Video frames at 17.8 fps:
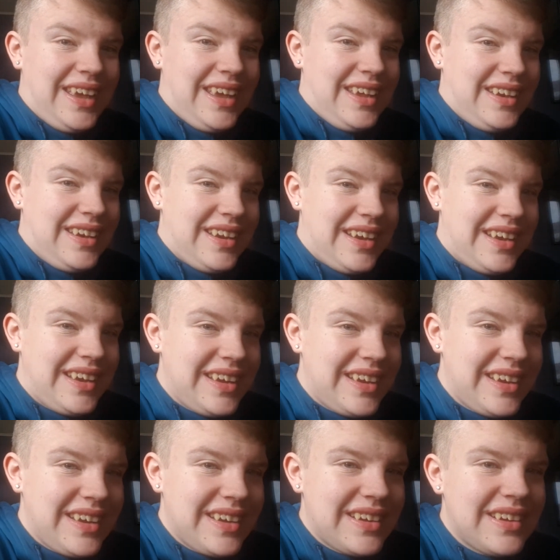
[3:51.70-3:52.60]
eat
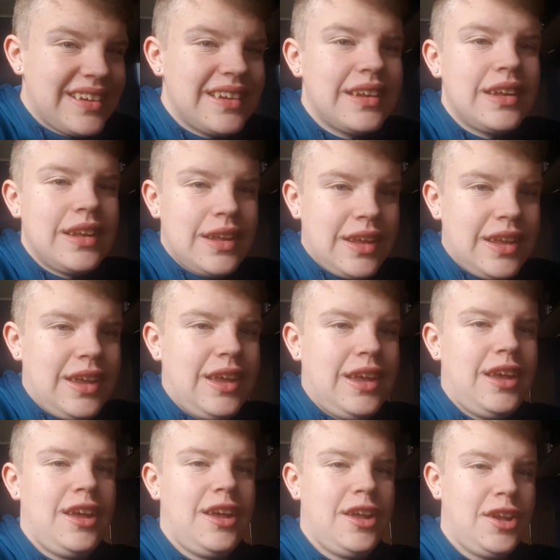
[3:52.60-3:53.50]
it.
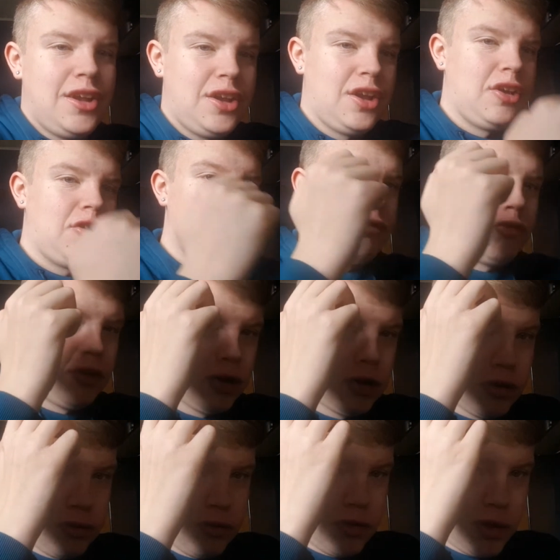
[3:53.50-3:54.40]
Eat it
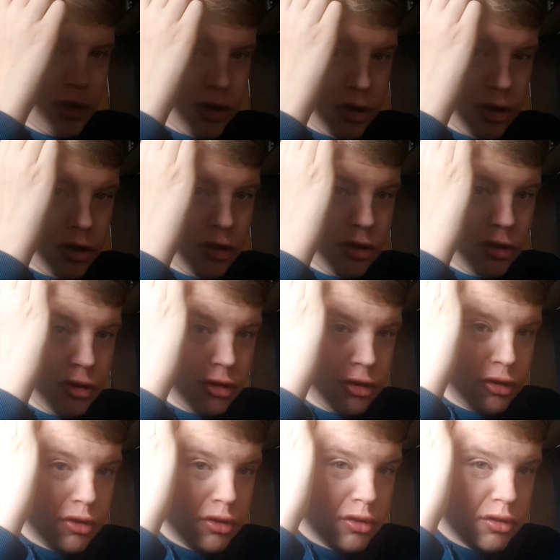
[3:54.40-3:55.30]
really
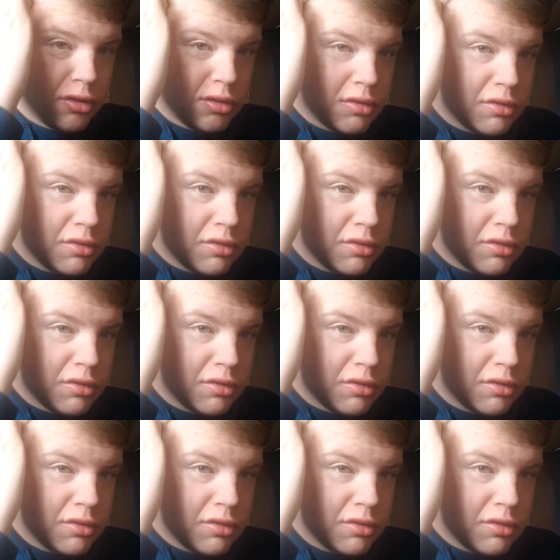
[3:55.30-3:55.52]
good.